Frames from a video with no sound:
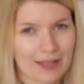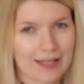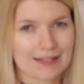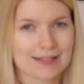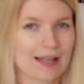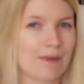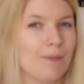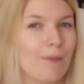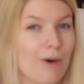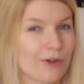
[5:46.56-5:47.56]
it's a
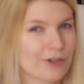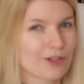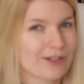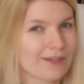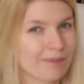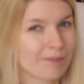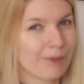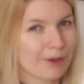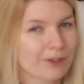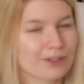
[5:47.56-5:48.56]
modern
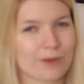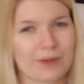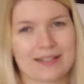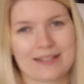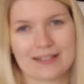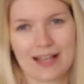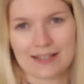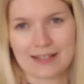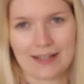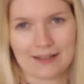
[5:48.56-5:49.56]
book, so it's
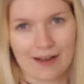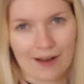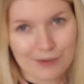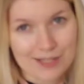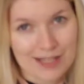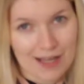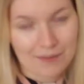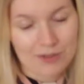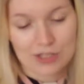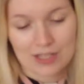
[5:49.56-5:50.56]
set in our
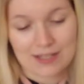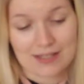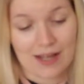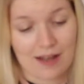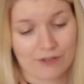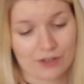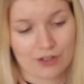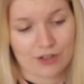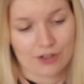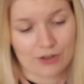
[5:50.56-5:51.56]
times, just
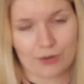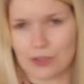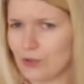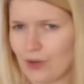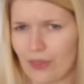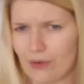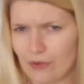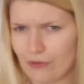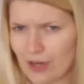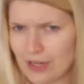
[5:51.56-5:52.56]
after or during the
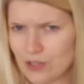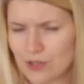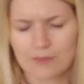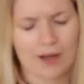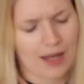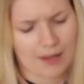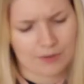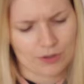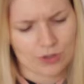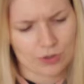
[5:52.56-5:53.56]
referendum,
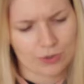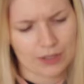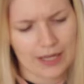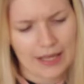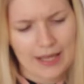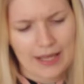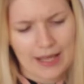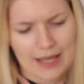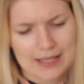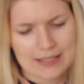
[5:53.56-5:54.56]
I'm not sure,
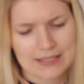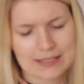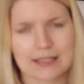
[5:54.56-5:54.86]
and